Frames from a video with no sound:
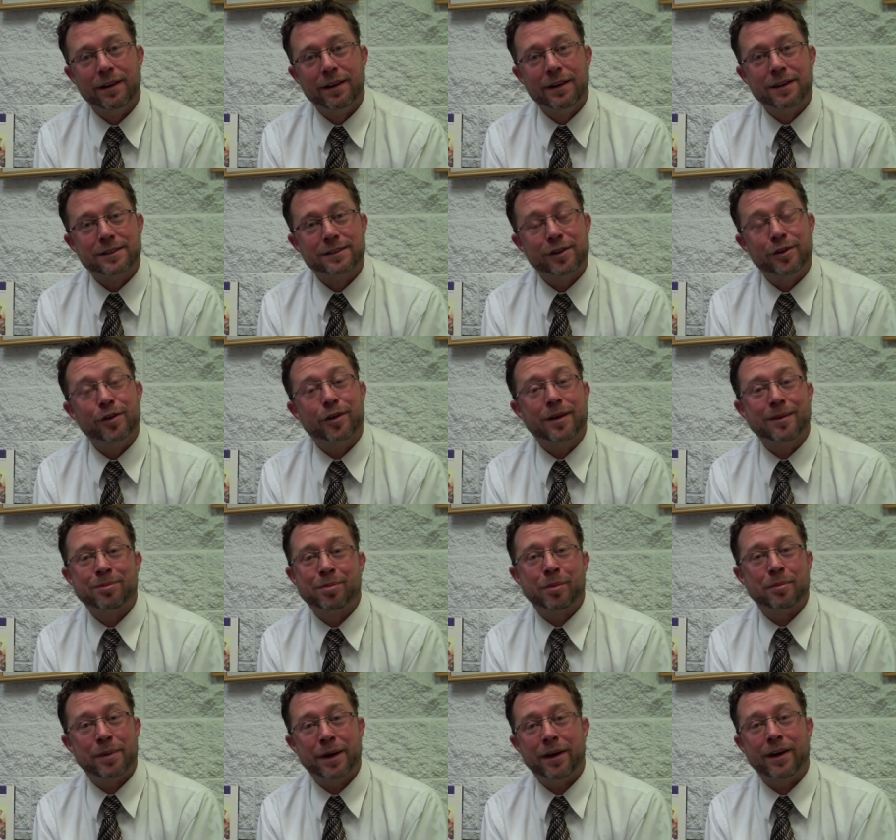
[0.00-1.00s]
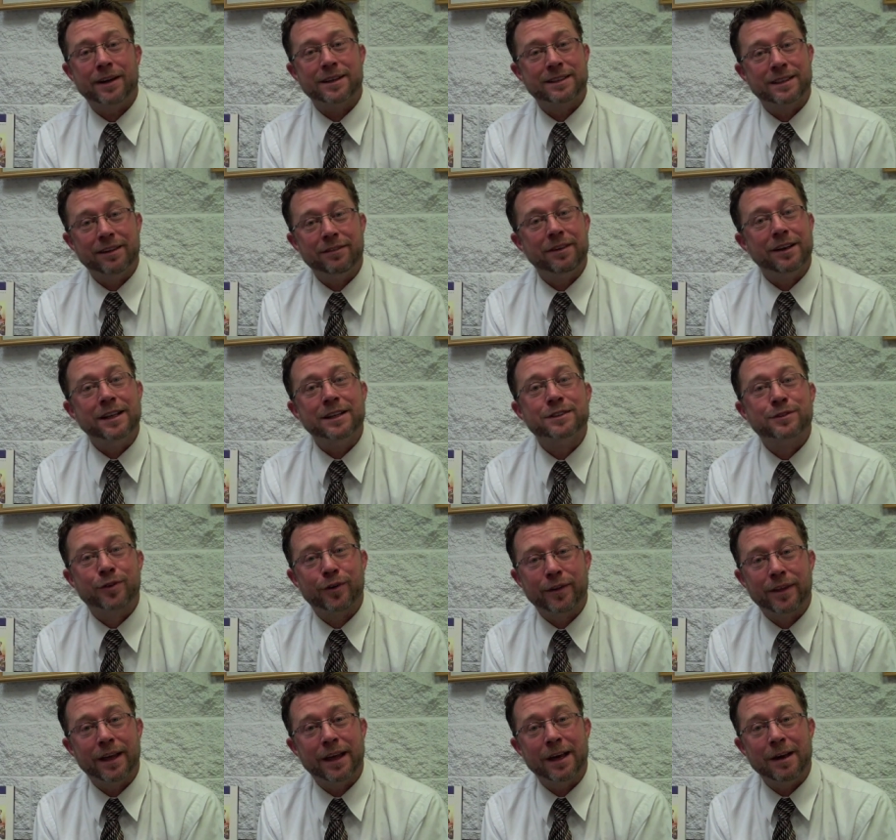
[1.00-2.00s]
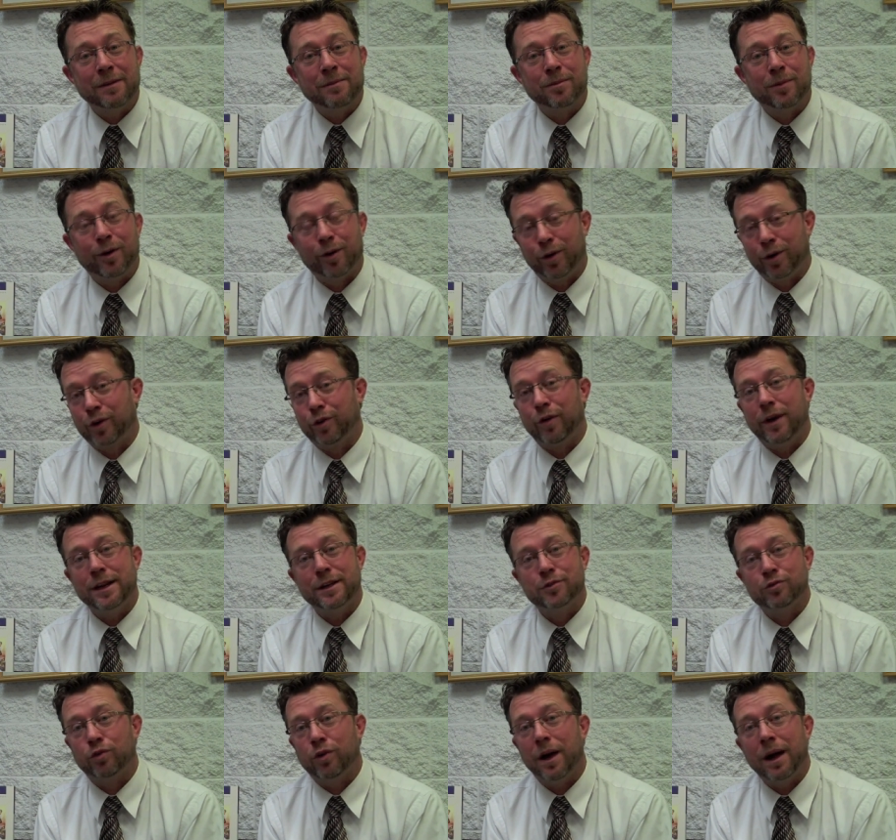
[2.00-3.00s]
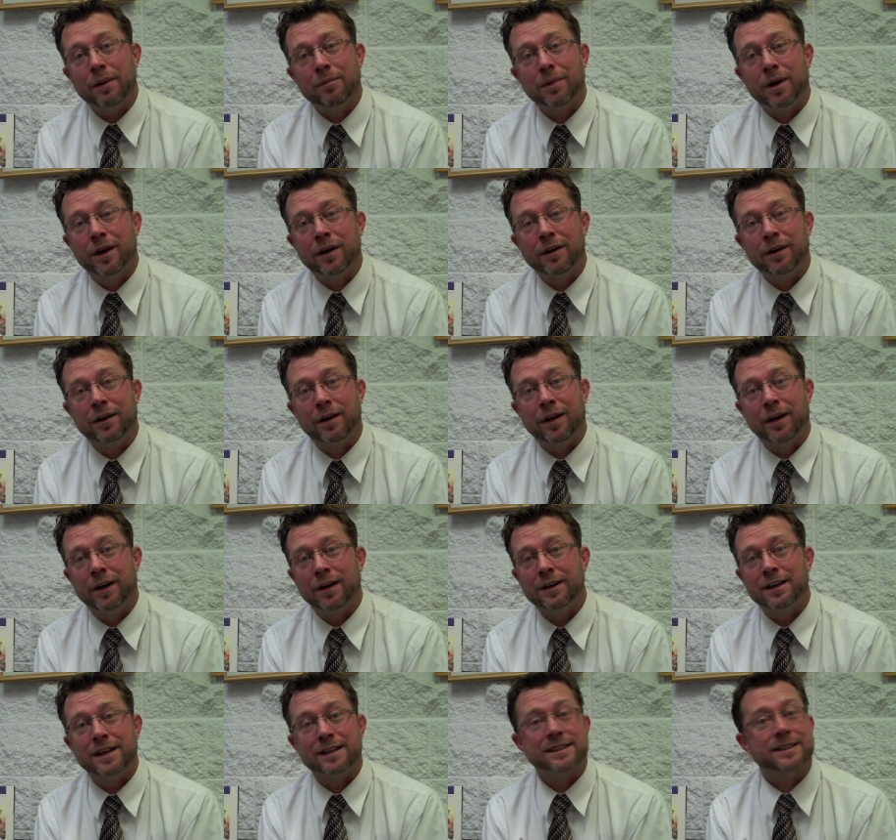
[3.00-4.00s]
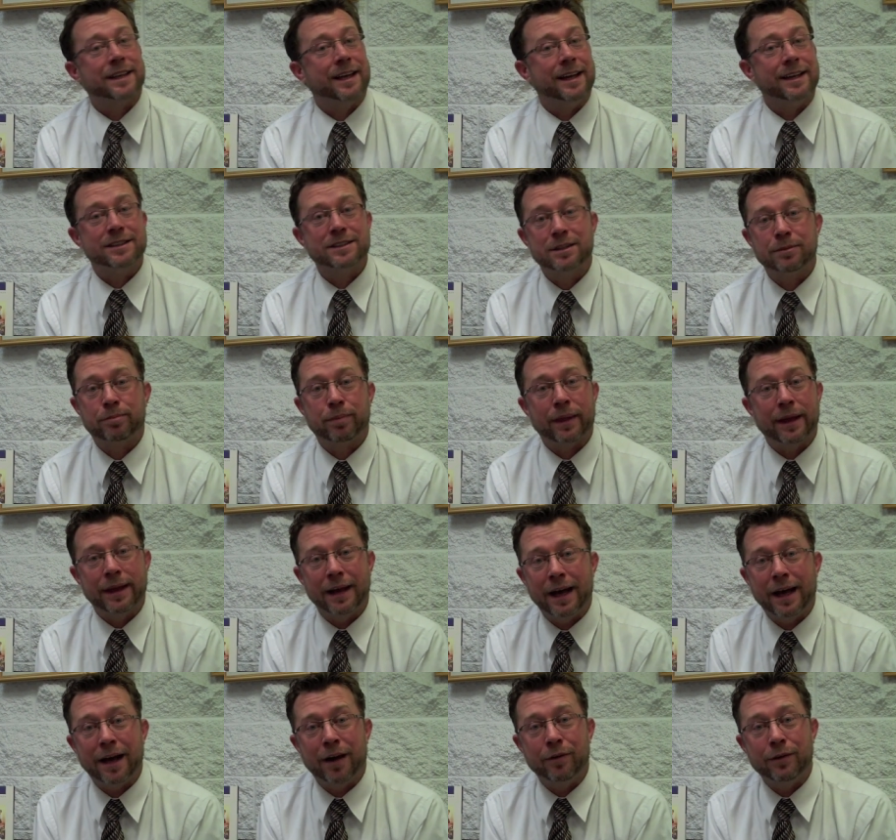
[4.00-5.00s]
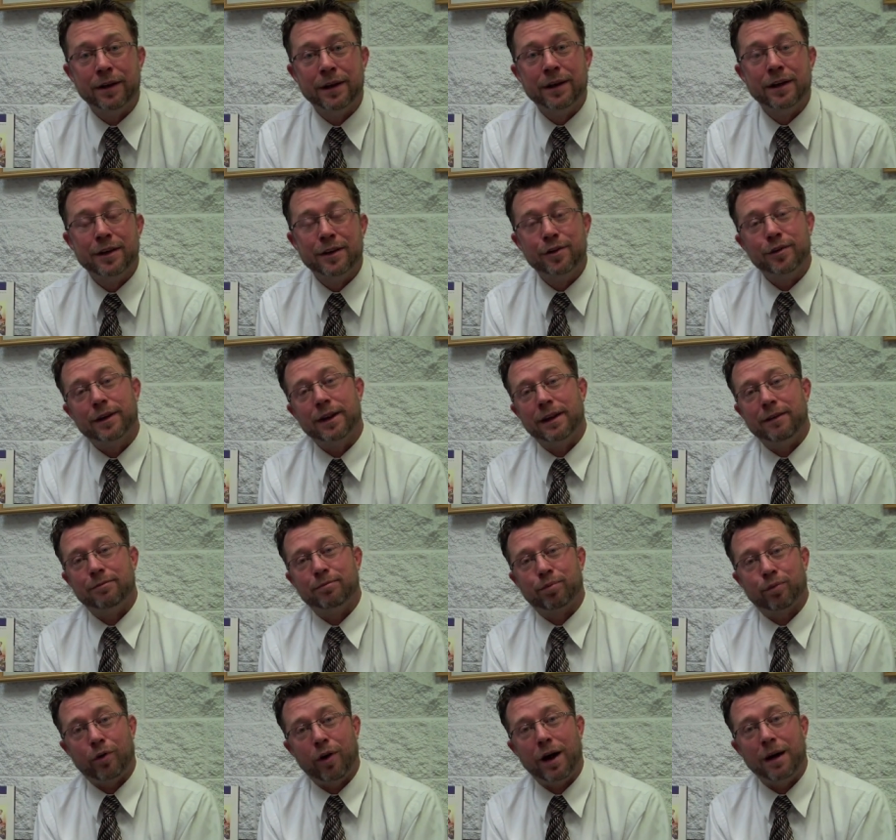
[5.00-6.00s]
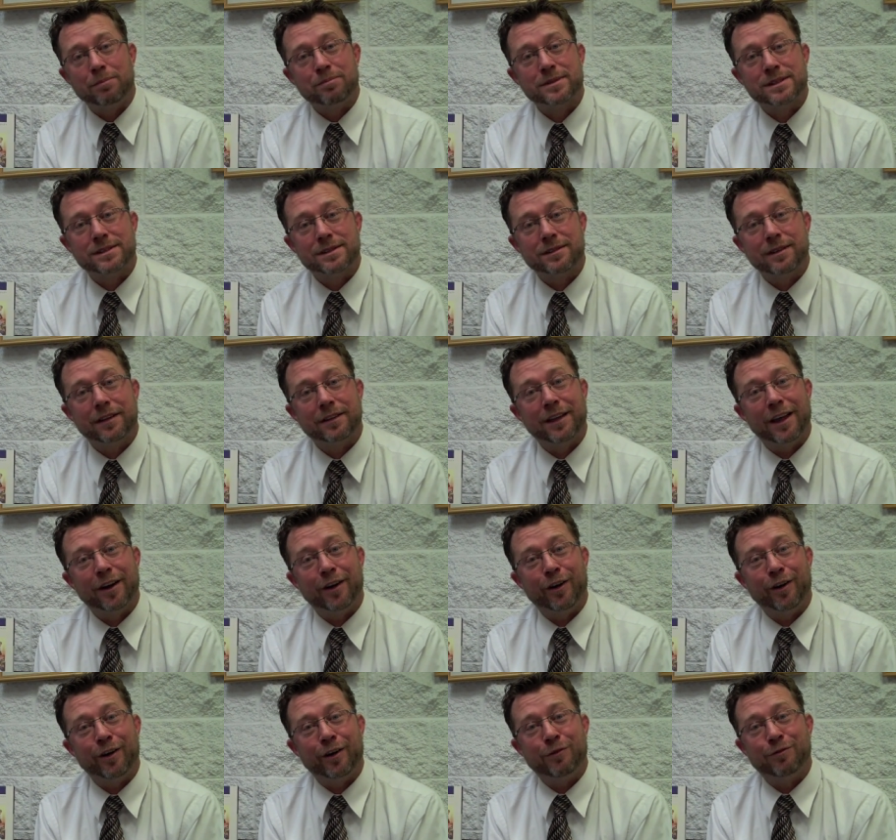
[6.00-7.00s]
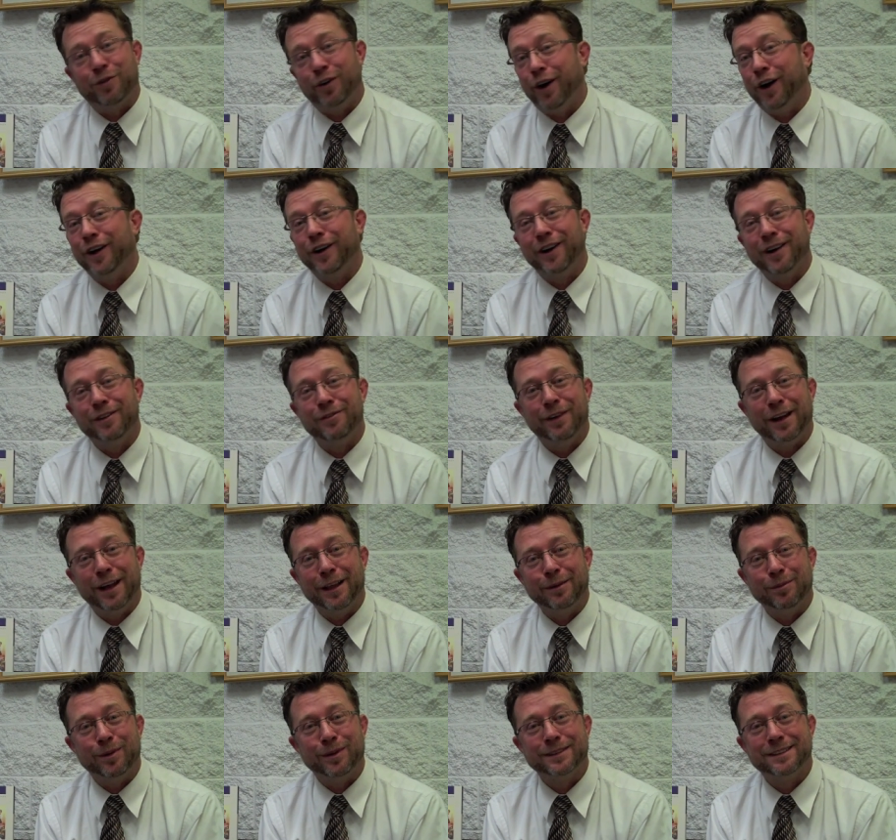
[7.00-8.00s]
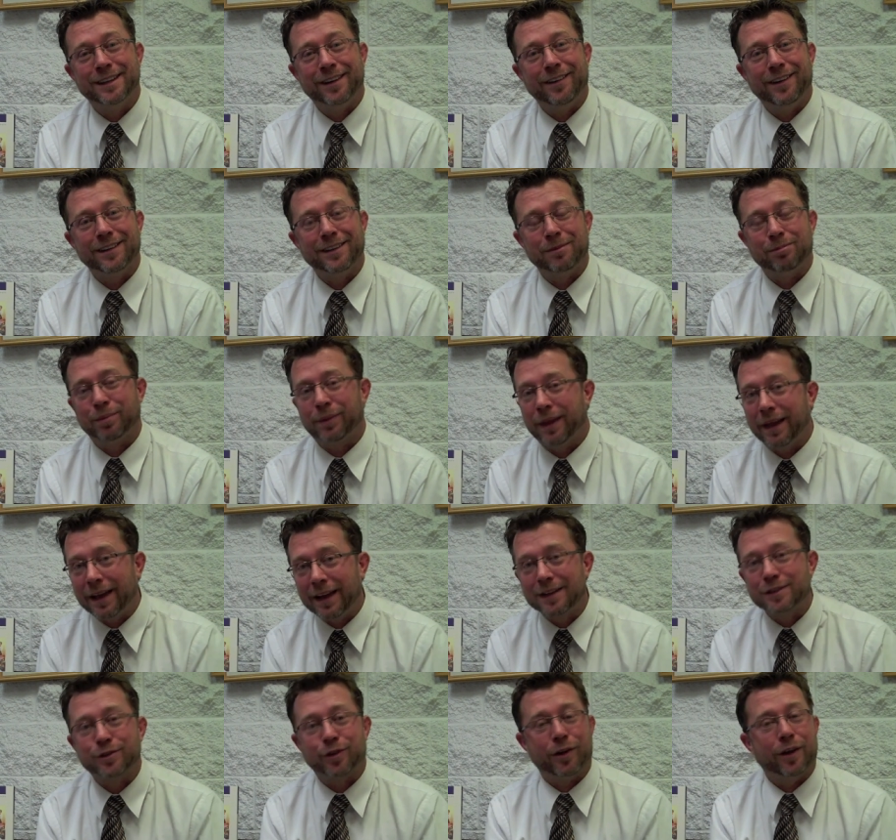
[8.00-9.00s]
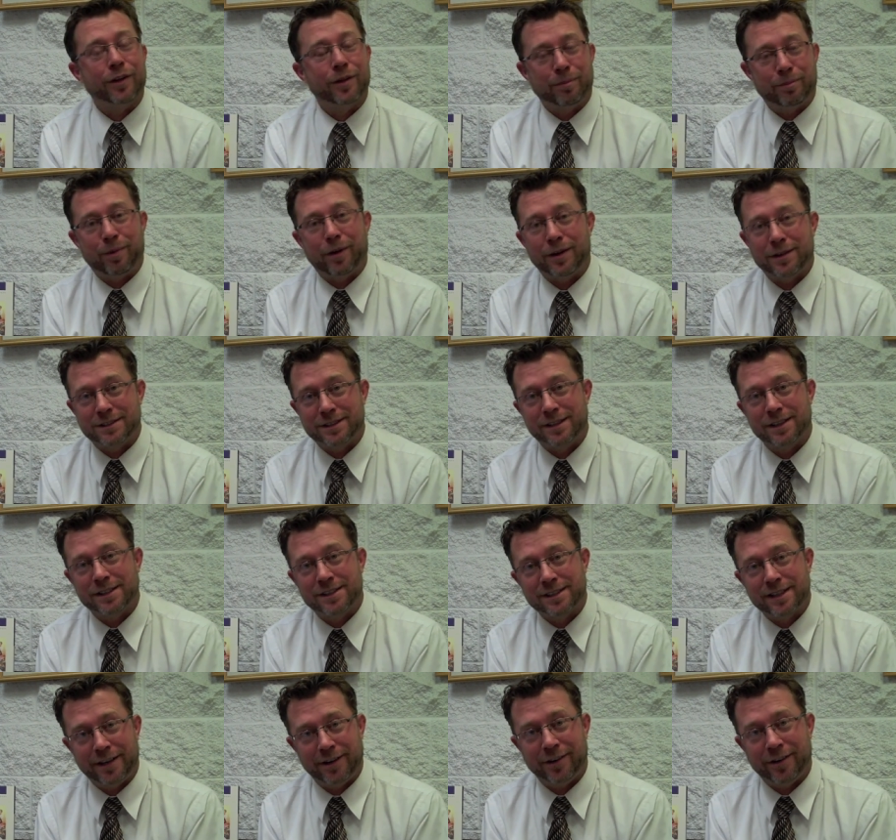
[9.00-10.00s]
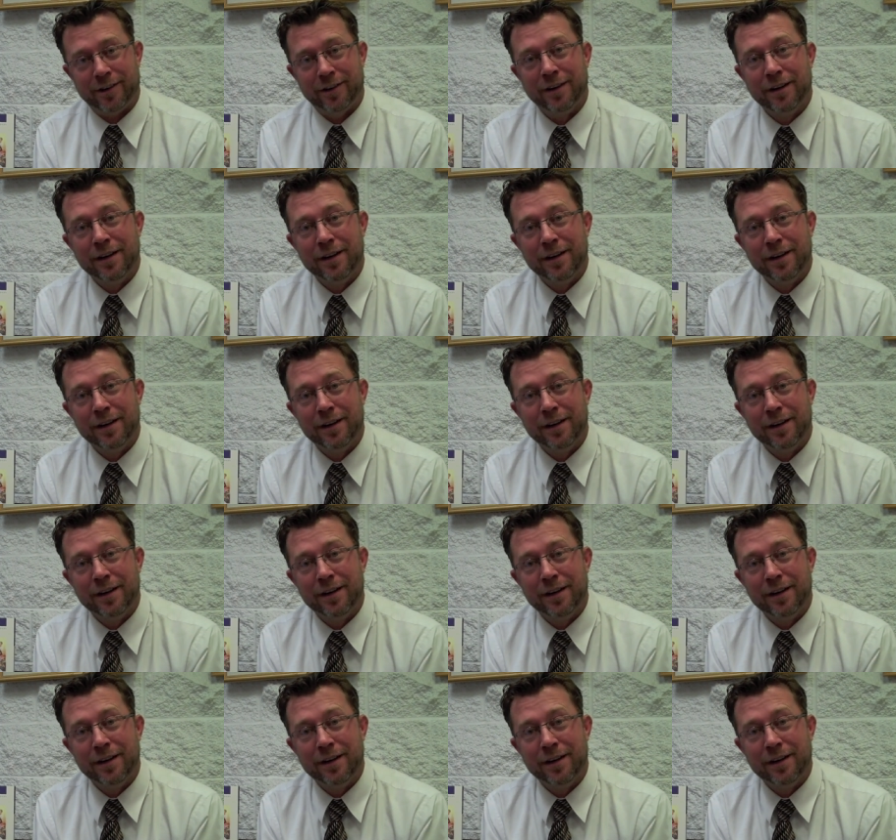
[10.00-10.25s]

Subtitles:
So you can prepare activities for them, or a great drama, a skit to play out. You can have props that are fun and available during the plagues or other parts of the Seder.